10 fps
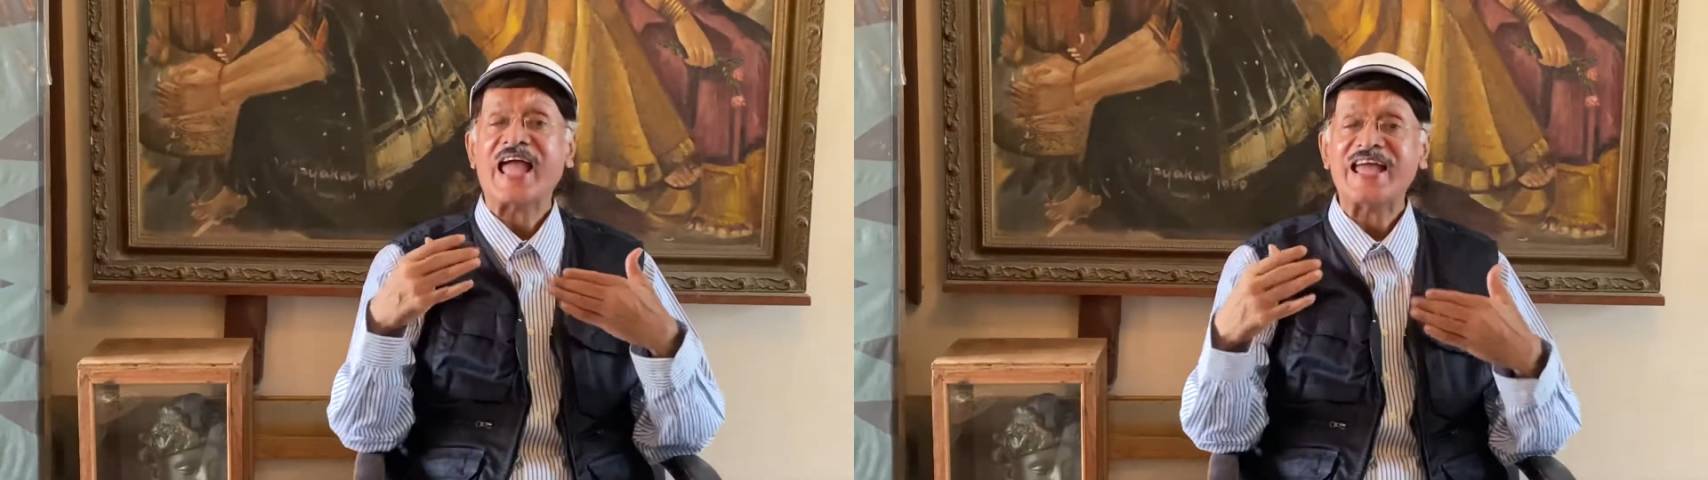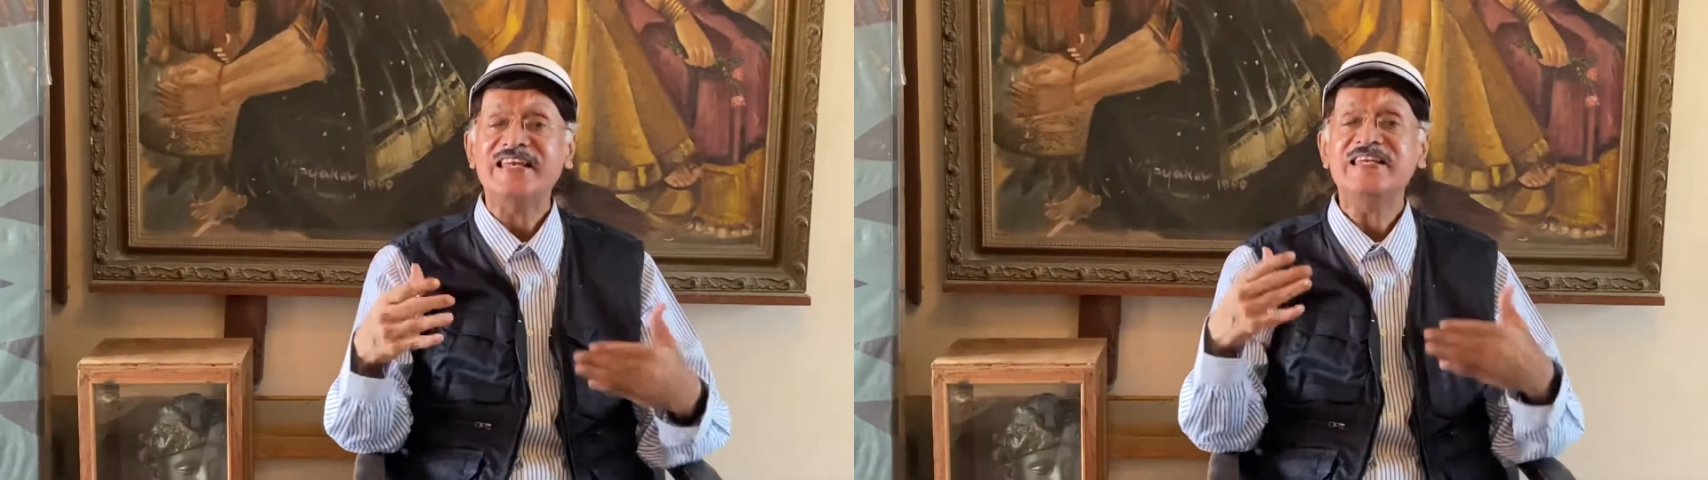
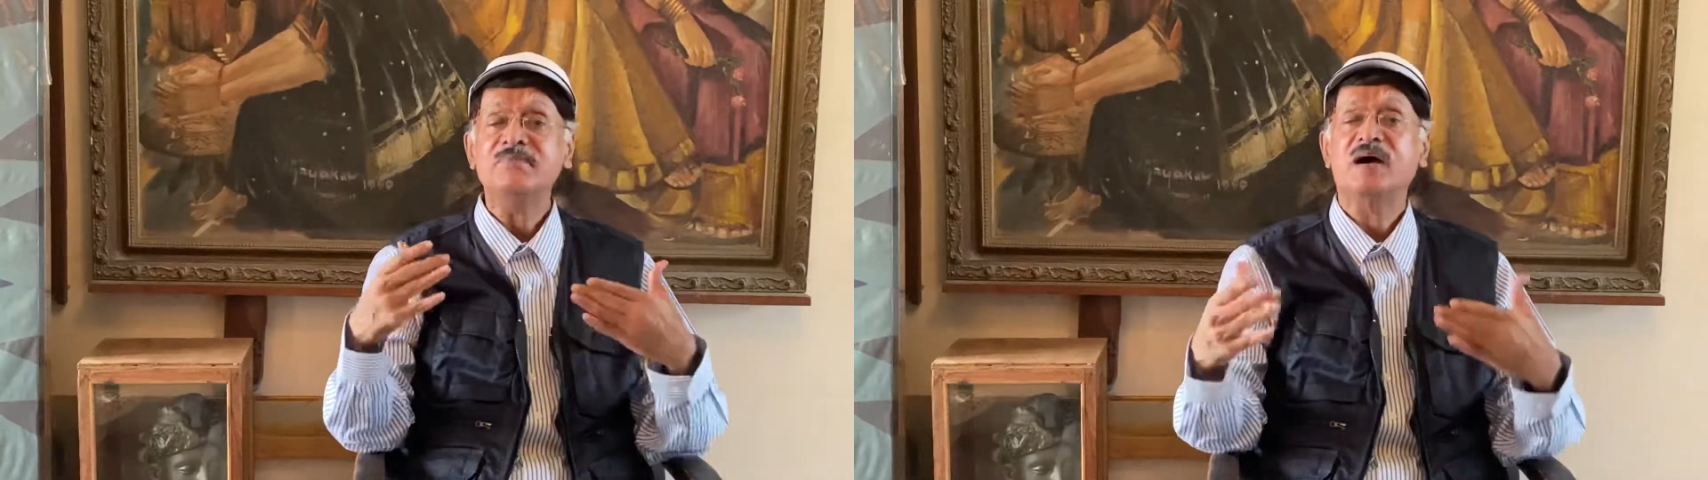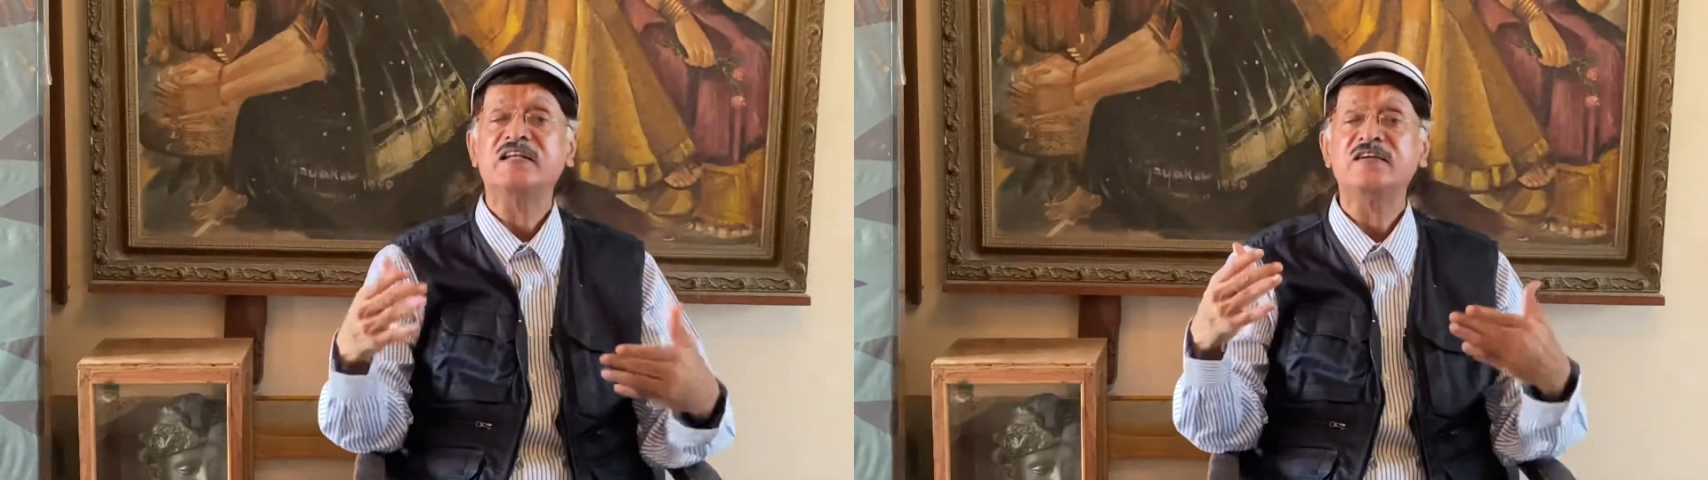any
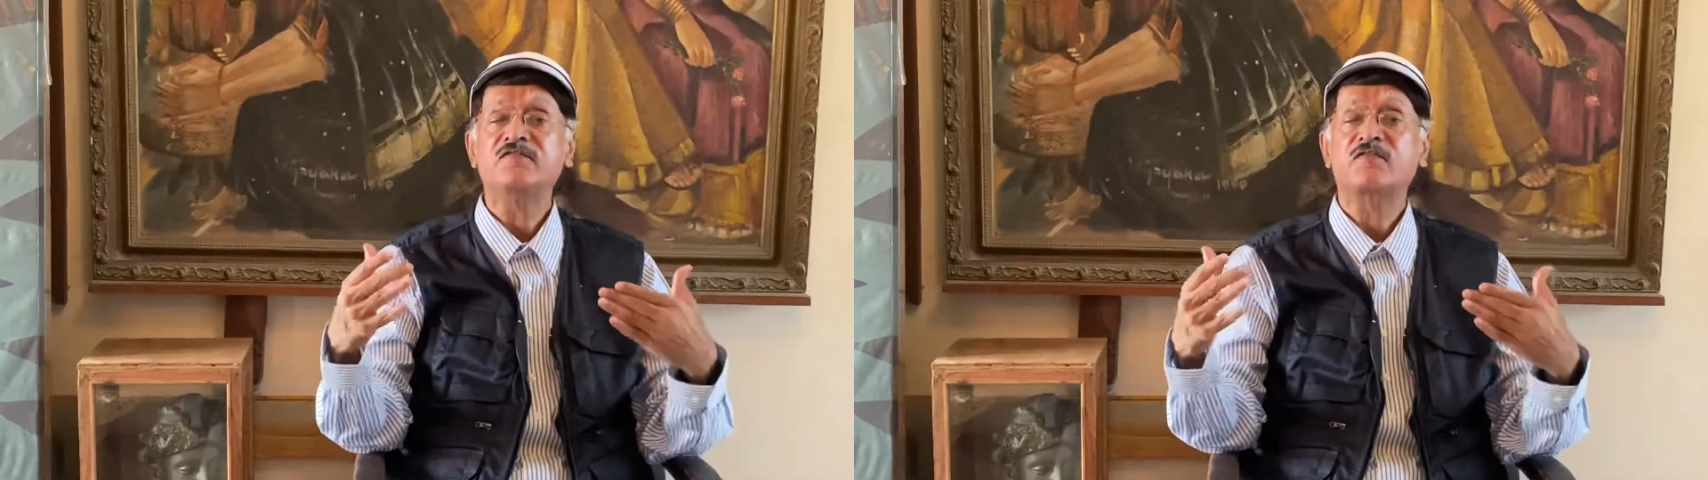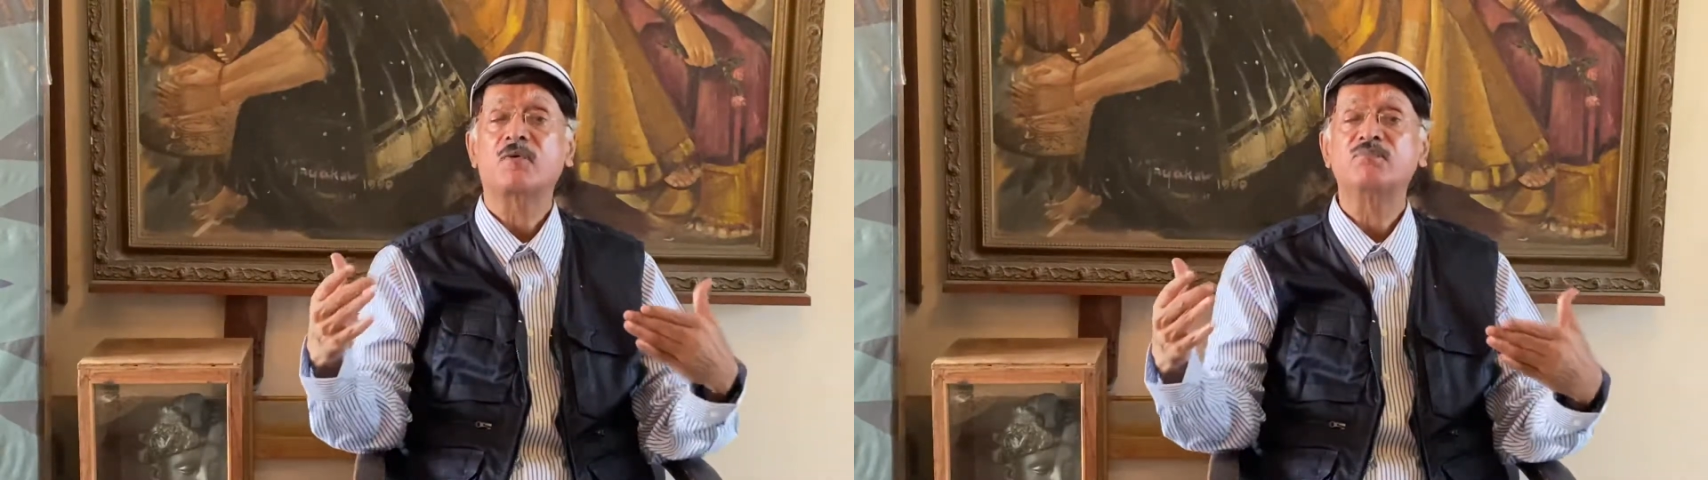money
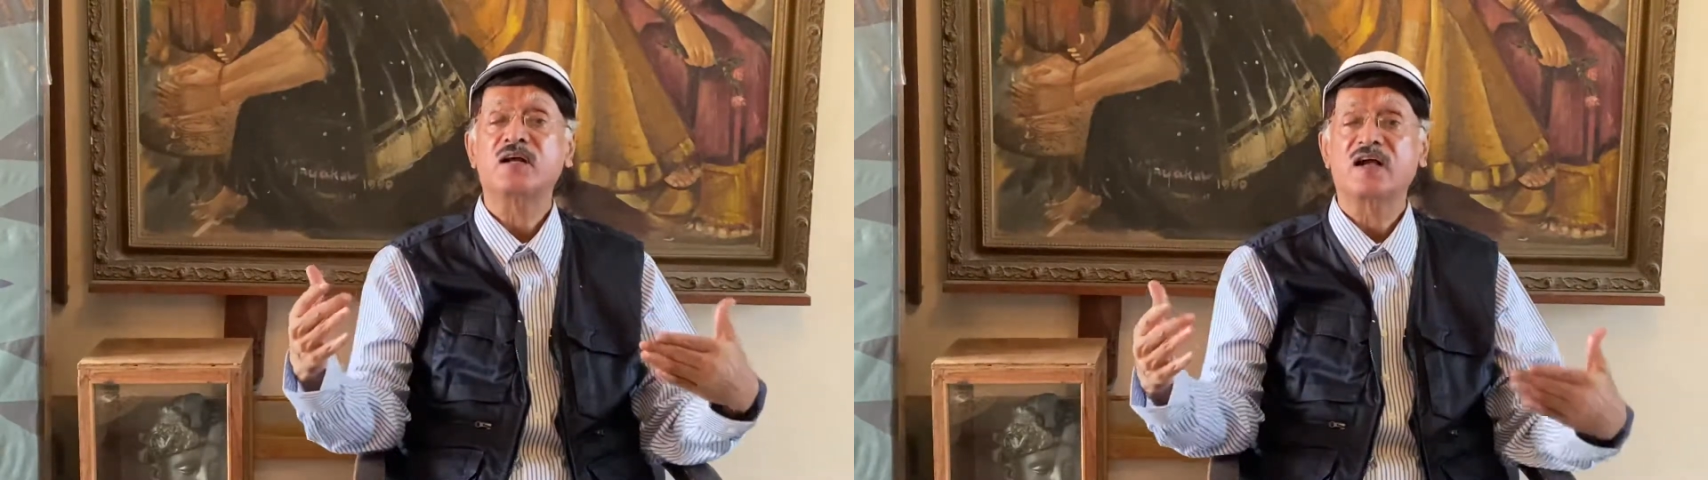from the